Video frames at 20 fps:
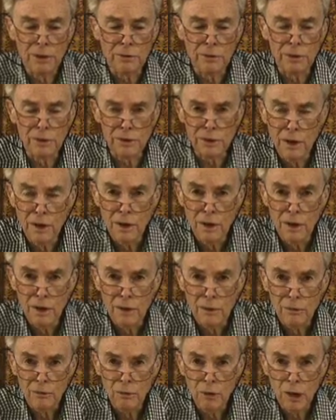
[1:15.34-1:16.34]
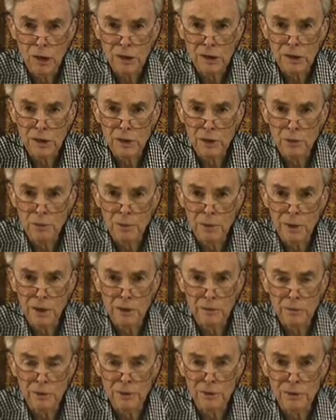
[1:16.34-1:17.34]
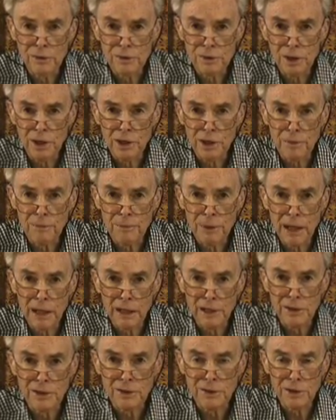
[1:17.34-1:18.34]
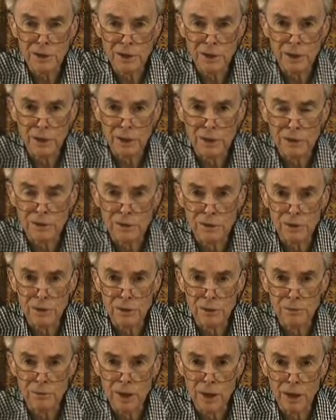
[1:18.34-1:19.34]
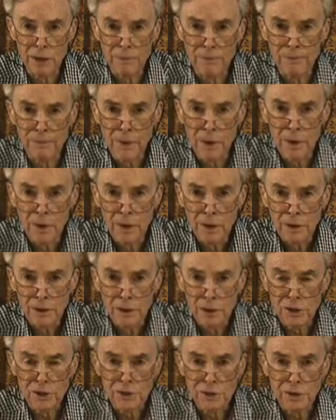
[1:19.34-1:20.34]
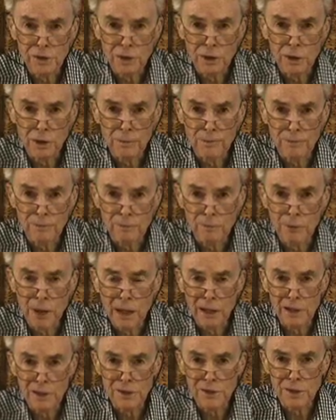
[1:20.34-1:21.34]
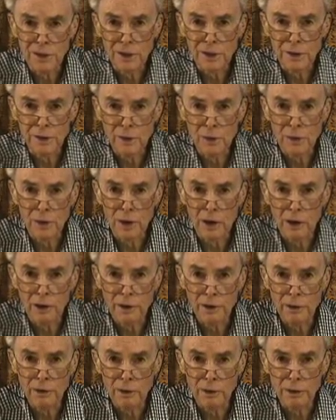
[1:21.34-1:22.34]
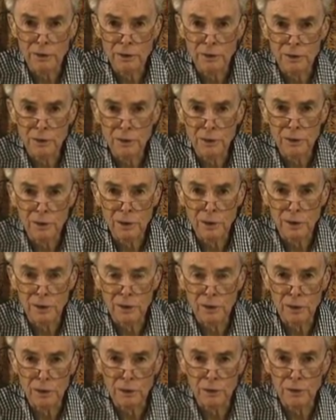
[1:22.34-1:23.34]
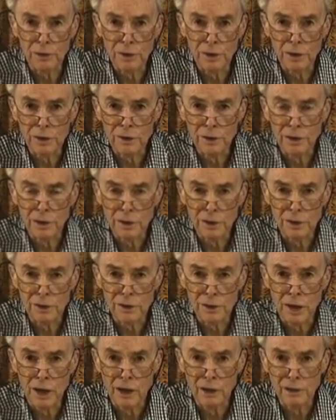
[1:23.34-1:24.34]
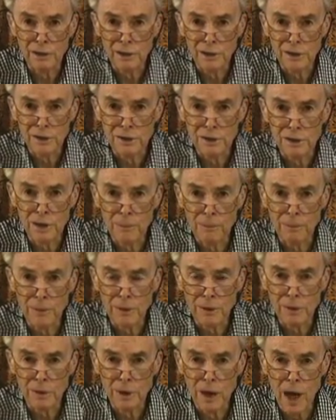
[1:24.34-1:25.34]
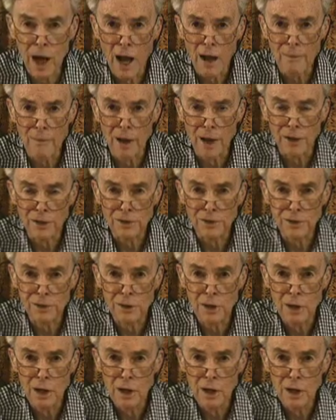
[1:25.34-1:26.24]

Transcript: what do you mean when you say the Palestinians? Do you mean just the Palestinian Authority, or do you include the entirely separate Hamas,